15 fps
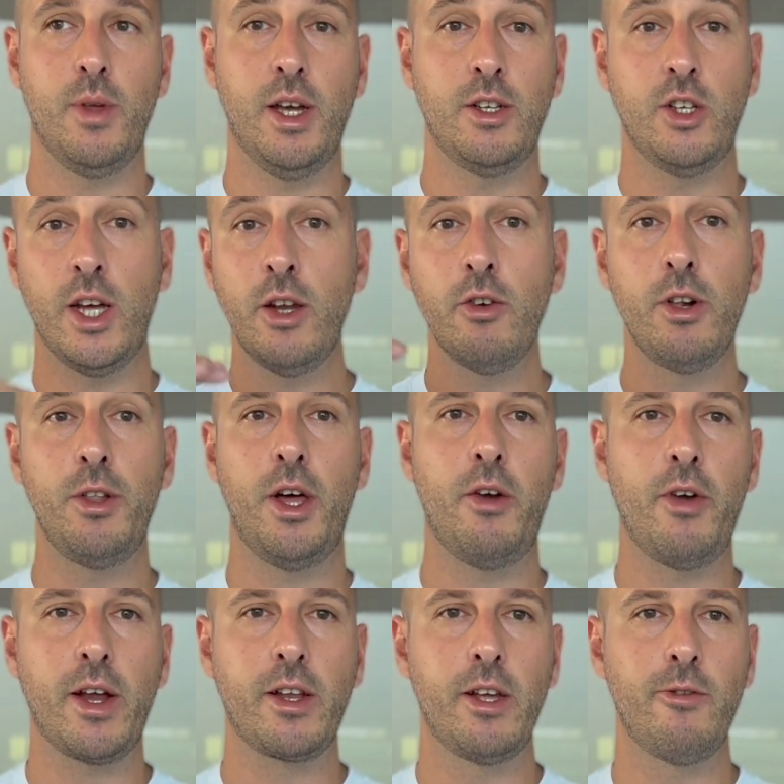general
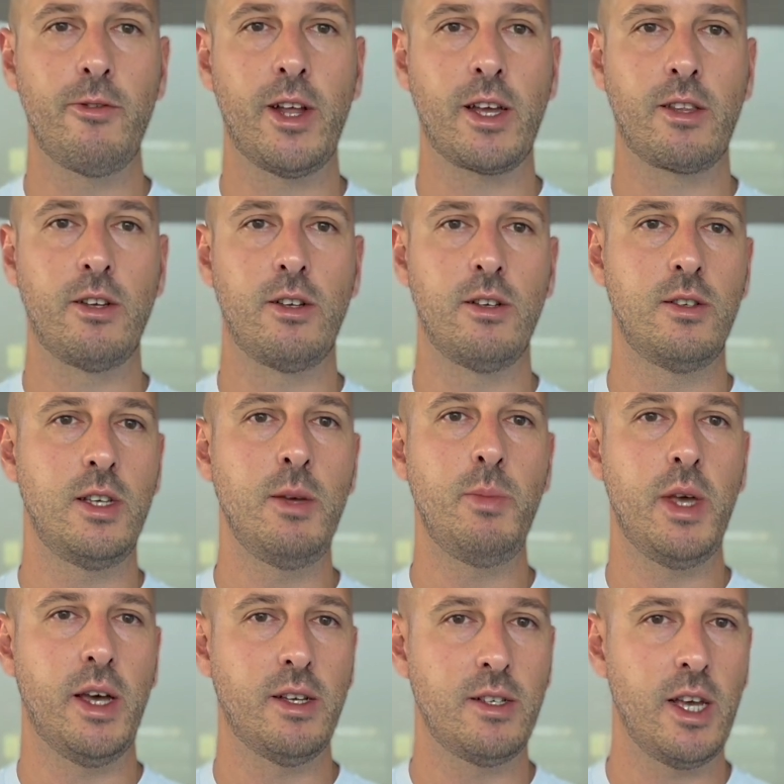directive like the
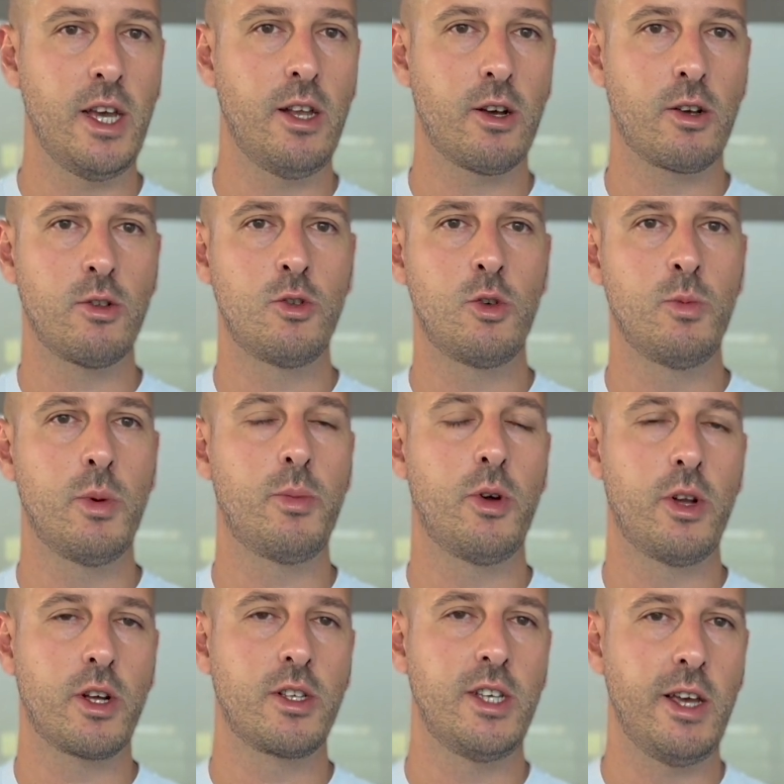CPSA, the Consumer
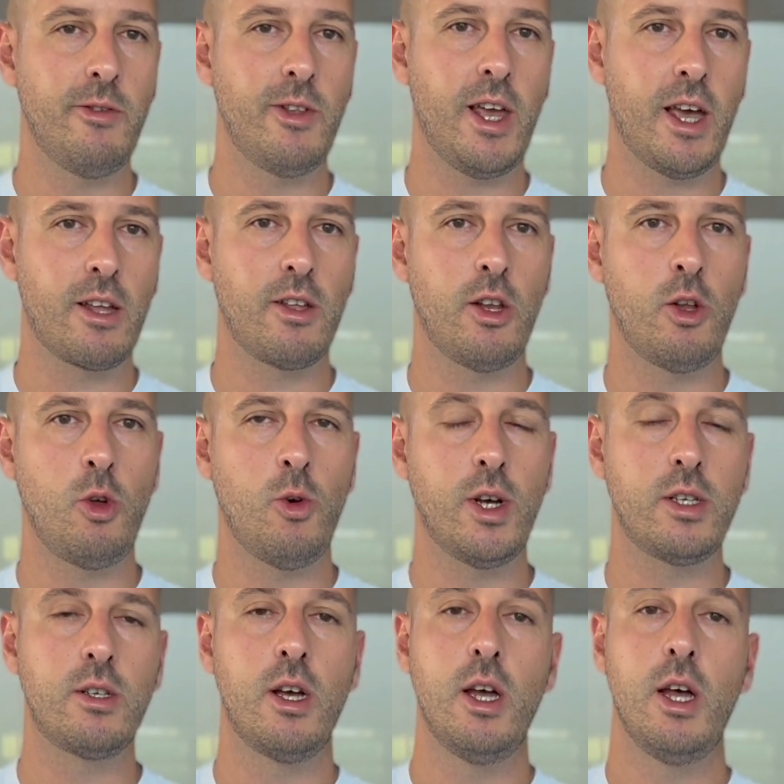Product Safety Act in the
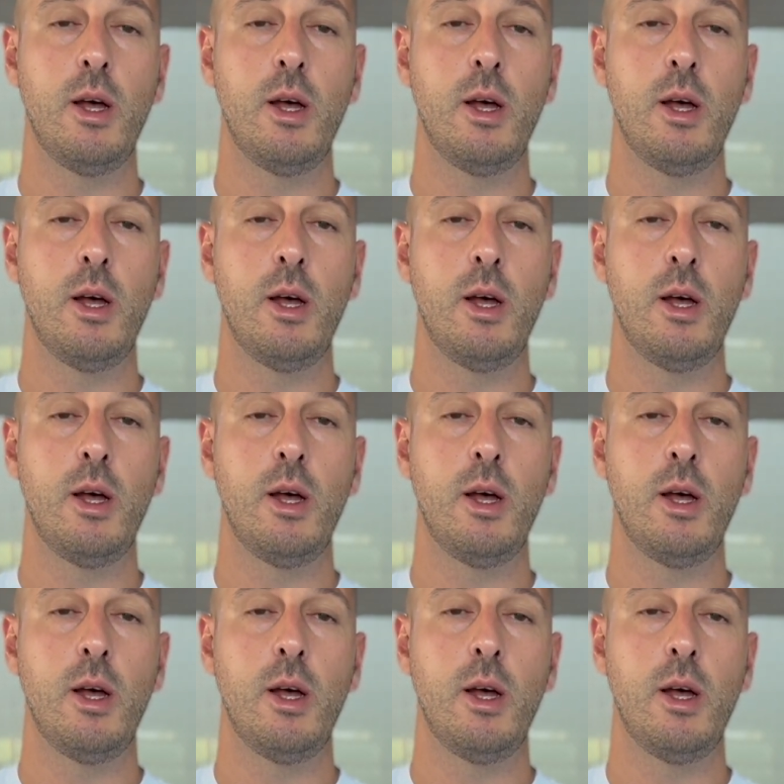US,